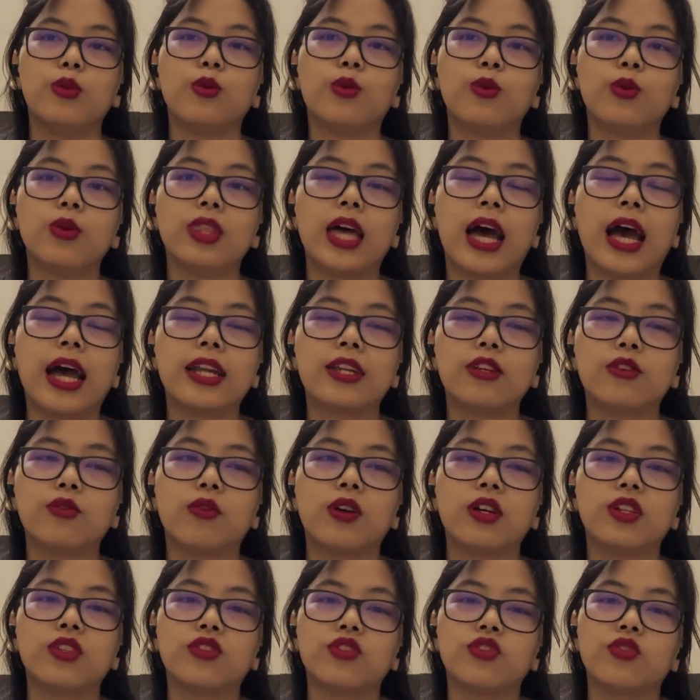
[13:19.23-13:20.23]
know that
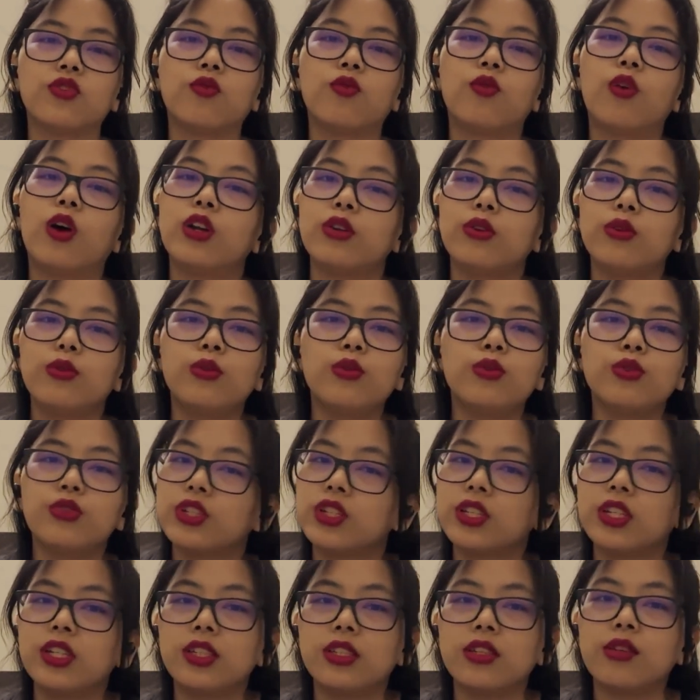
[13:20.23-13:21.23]
what she want to do,
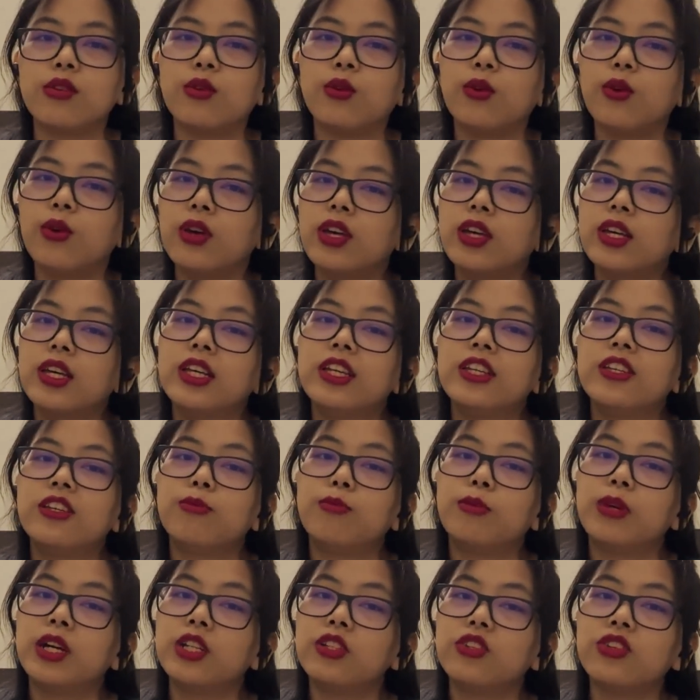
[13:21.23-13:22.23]
she doesn't know,
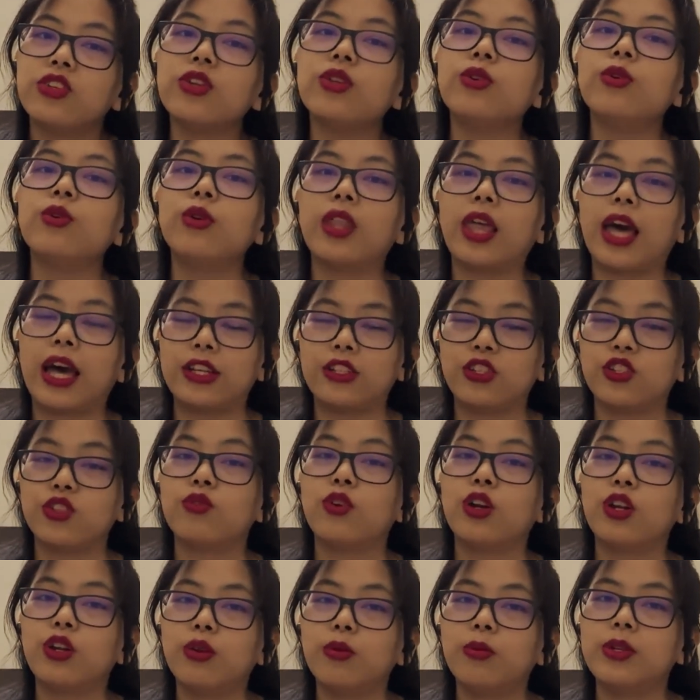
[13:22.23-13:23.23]
but she know that she
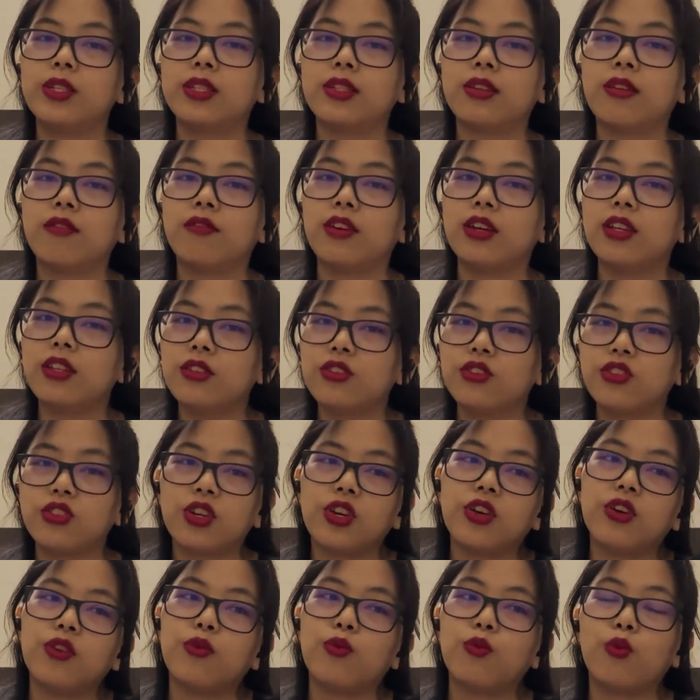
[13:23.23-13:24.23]
want to be someone.
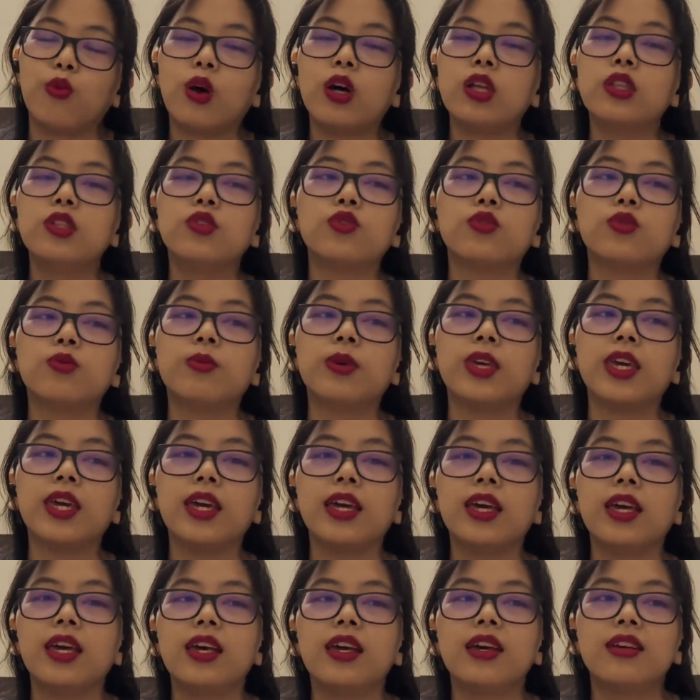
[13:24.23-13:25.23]
She wants to
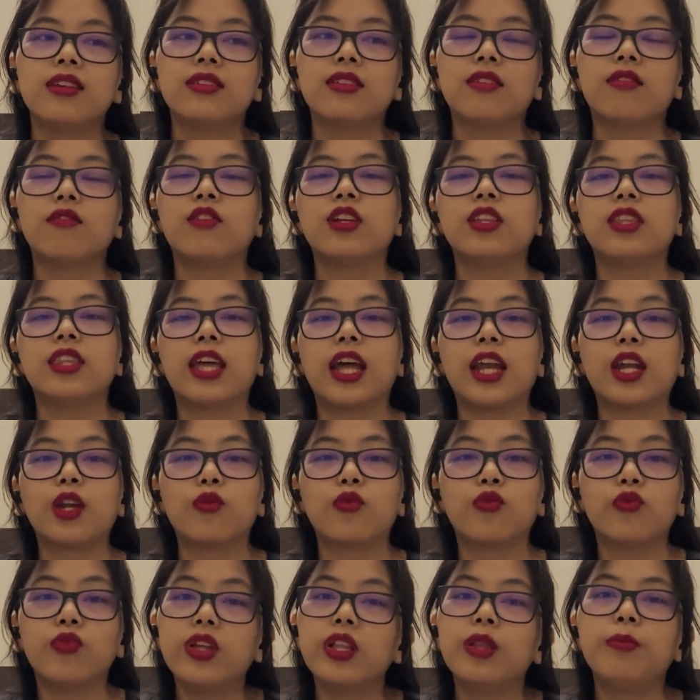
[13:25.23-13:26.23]
be someone that
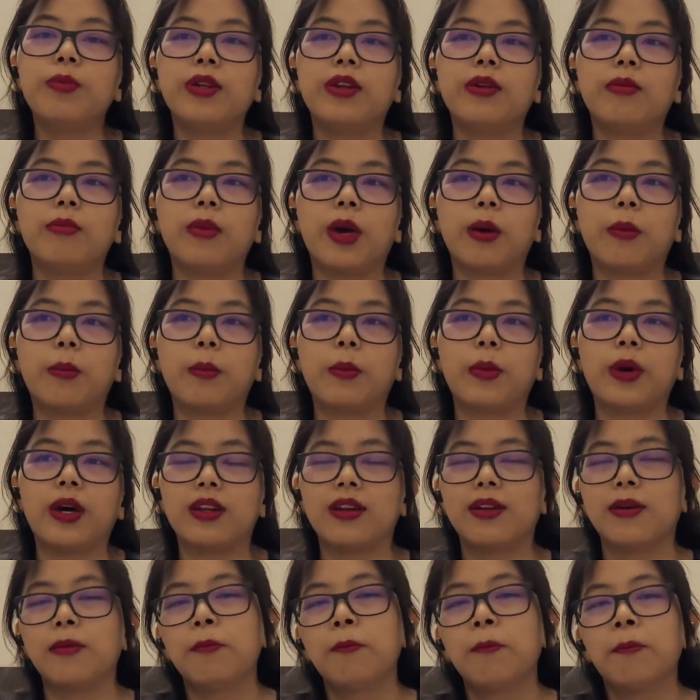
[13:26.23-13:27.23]
will be
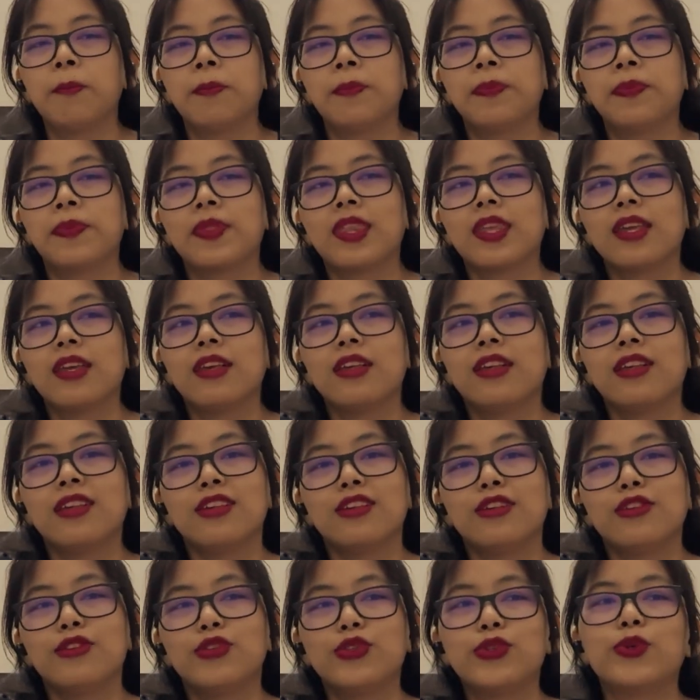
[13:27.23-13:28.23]
remembered.
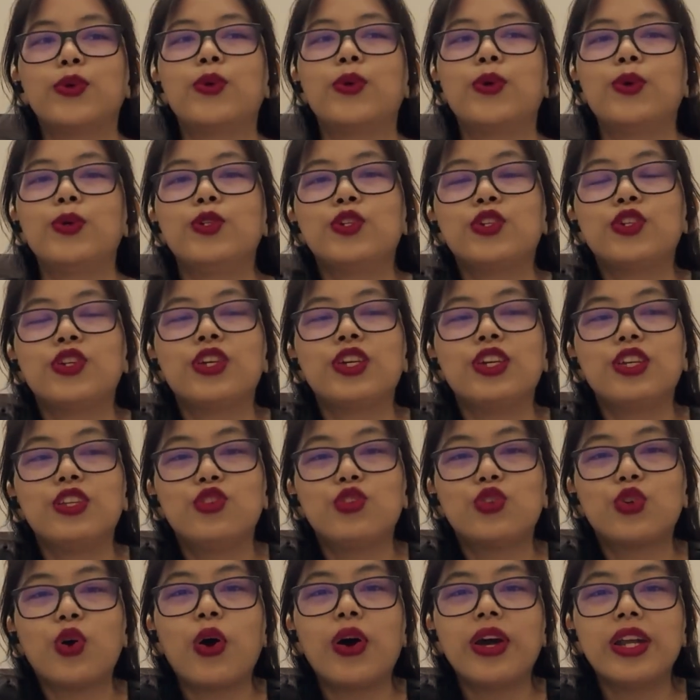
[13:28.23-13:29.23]
So she
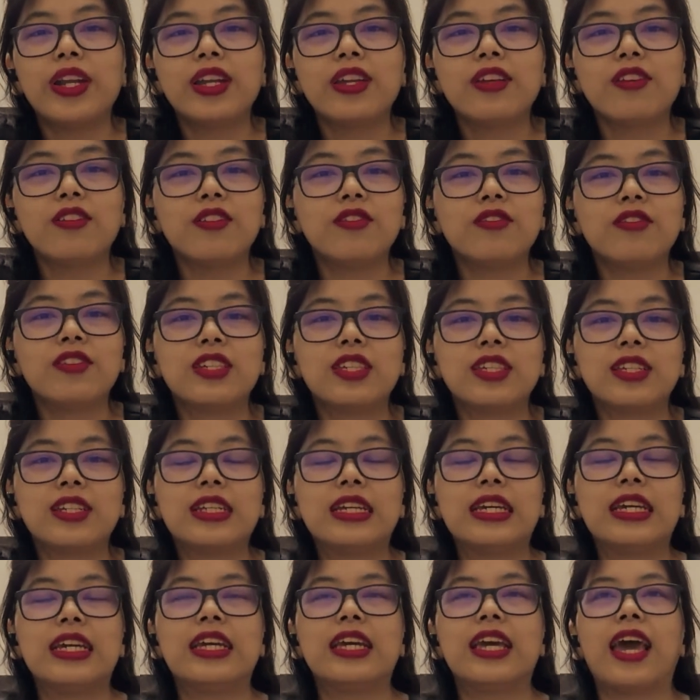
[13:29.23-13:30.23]
joined
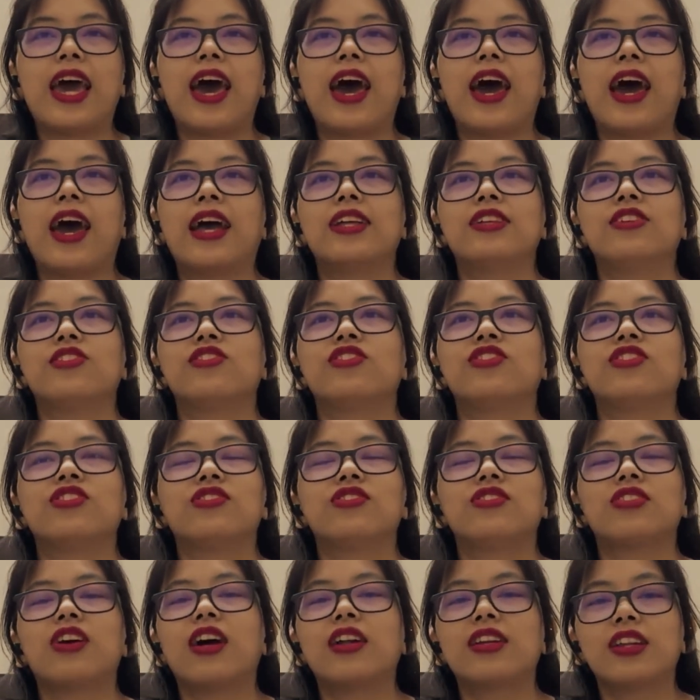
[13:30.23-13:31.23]
university and she
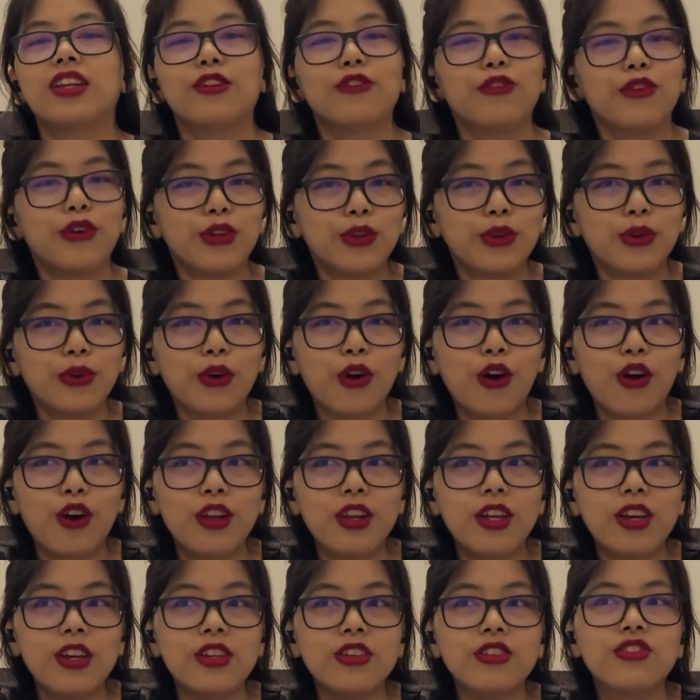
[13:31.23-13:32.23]
started going to
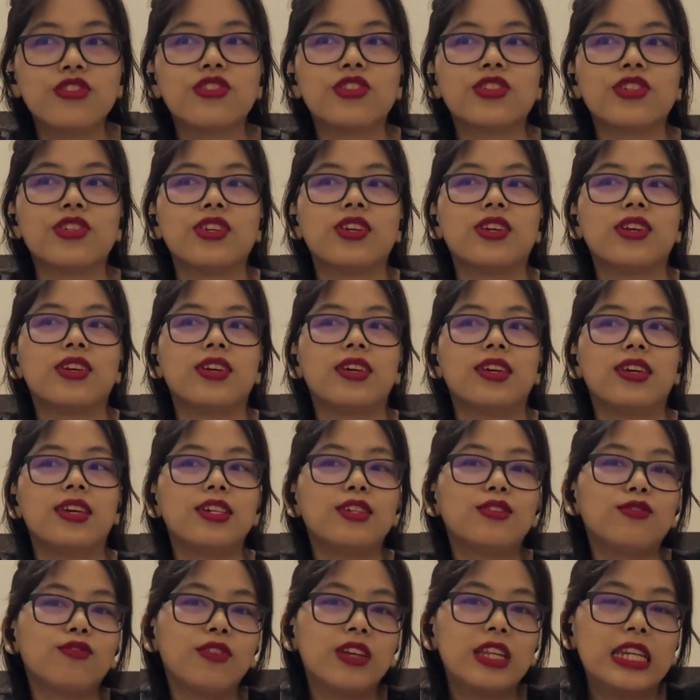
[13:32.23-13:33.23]
college. She
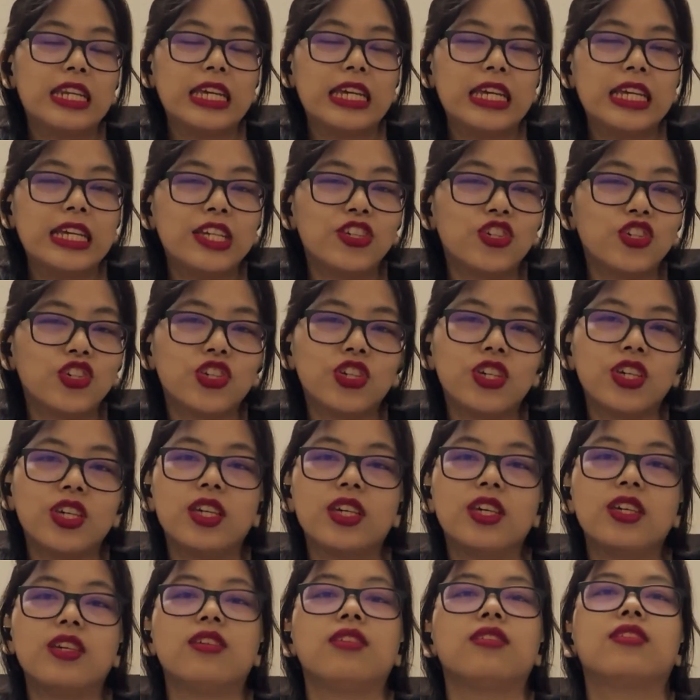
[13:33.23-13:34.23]
is witty.
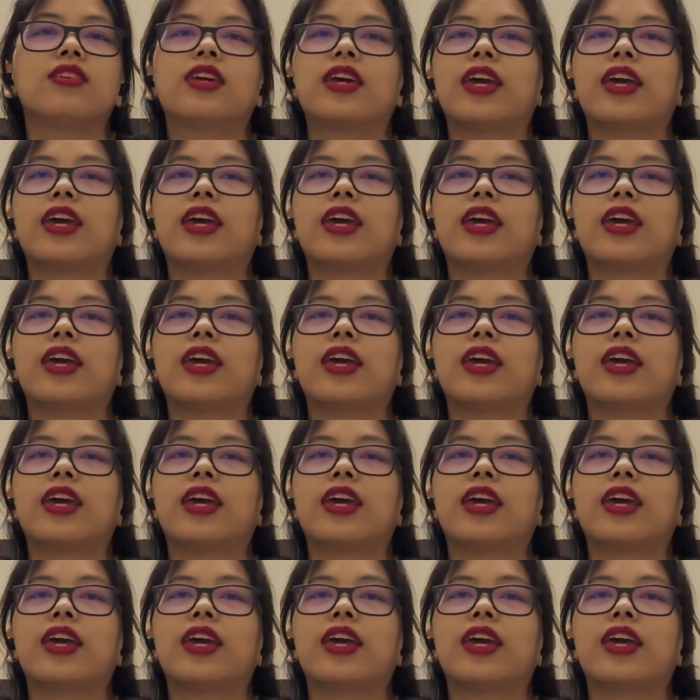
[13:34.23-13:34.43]
She